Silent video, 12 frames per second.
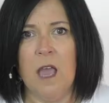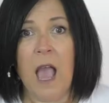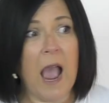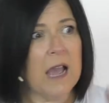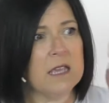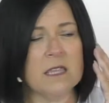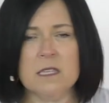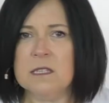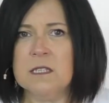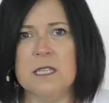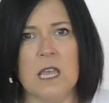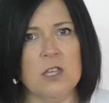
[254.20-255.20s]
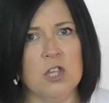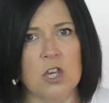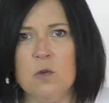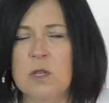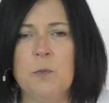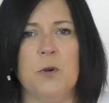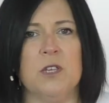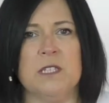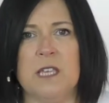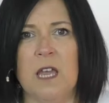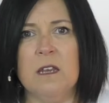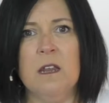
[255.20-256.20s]
I didn't send you to
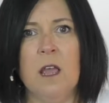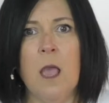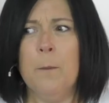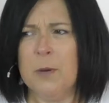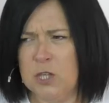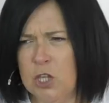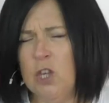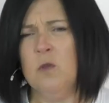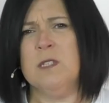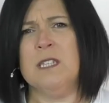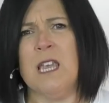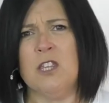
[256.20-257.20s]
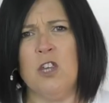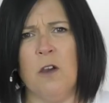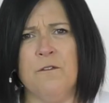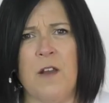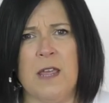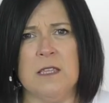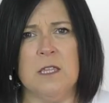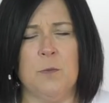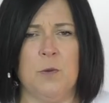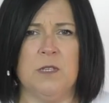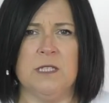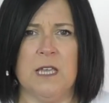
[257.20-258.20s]
prison, but you sent your friend to
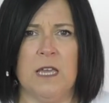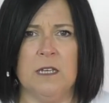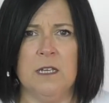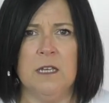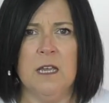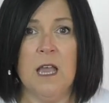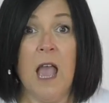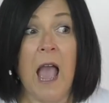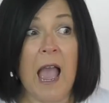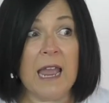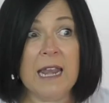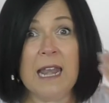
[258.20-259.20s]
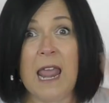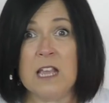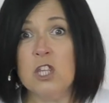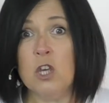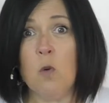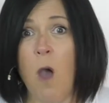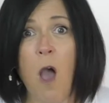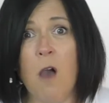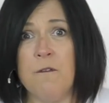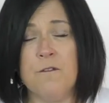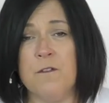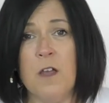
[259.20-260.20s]
prison. I let you
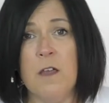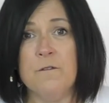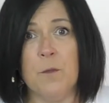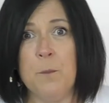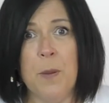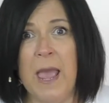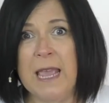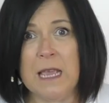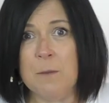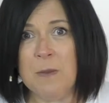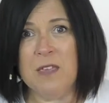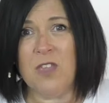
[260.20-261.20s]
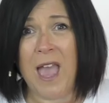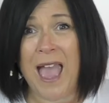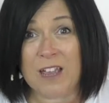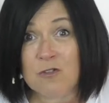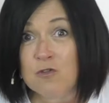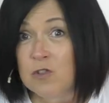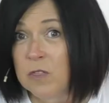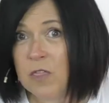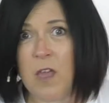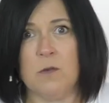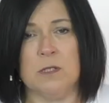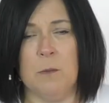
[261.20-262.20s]
off from paying me the
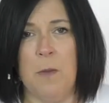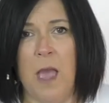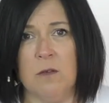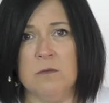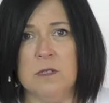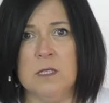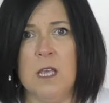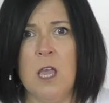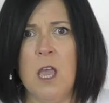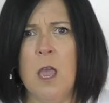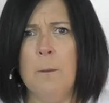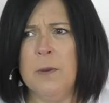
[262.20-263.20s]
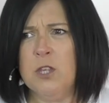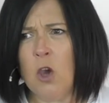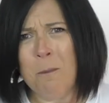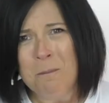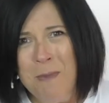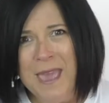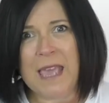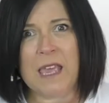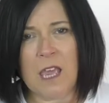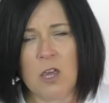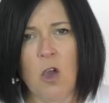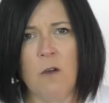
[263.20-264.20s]
£100,000, but you're
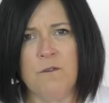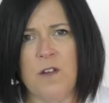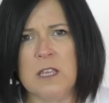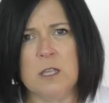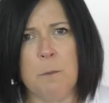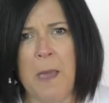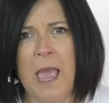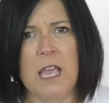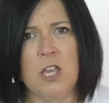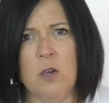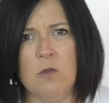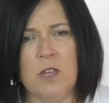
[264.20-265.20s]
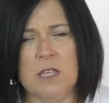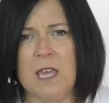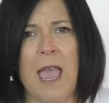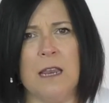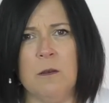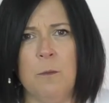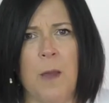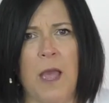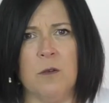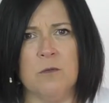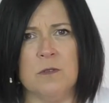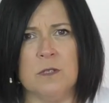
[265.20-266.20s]
making your friend pay you the
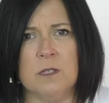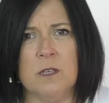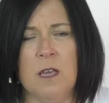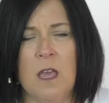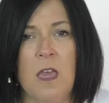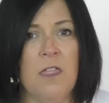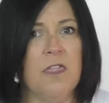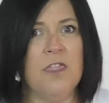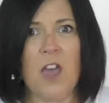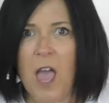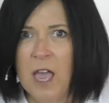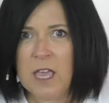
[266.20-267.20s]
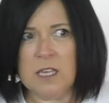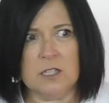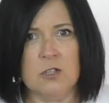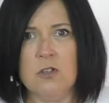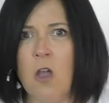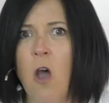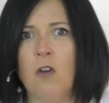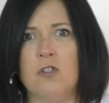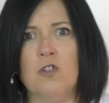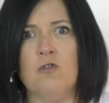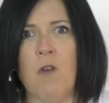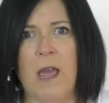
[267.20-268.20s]
£10. That is
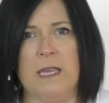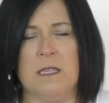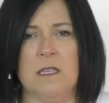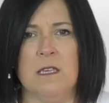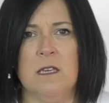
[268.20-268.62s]
not right."